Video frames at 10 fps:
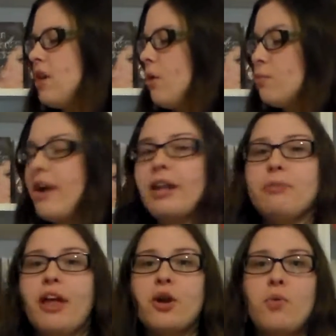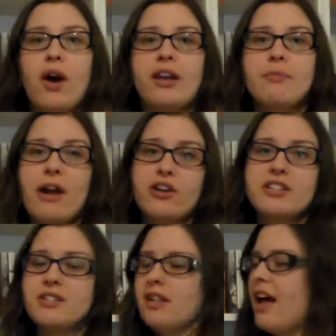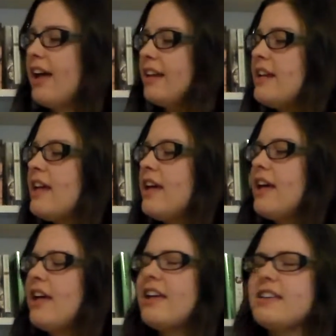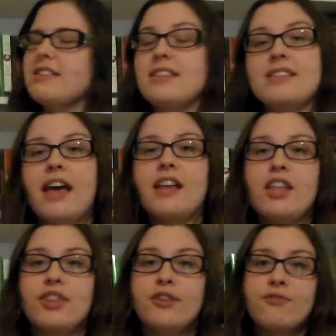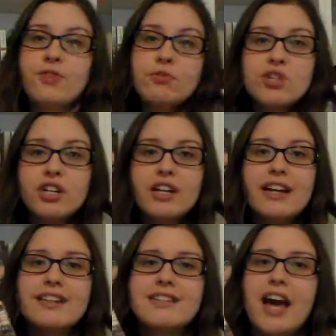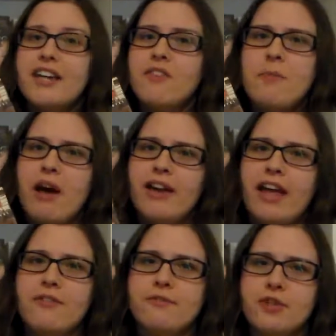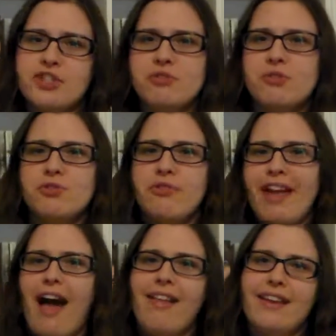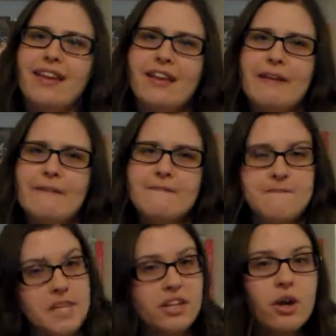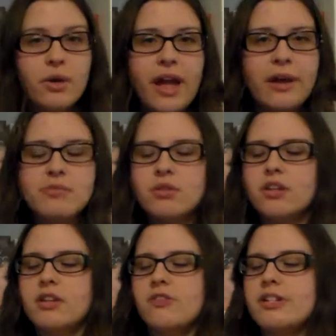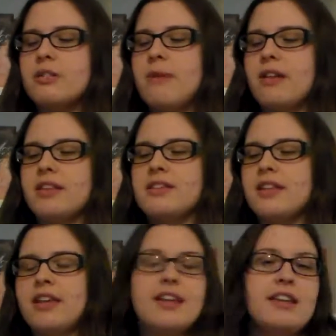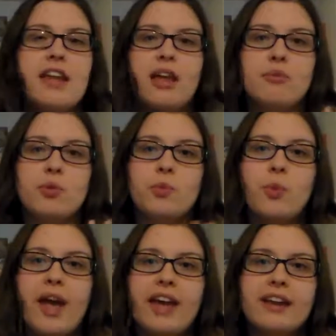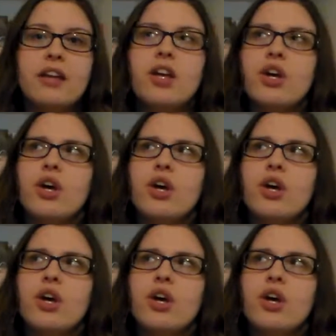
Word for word: so Ready Player One by Ernest Cline is set in the future, and it's kind of about a virtual reality video game, sort of. It's about this kid named Wade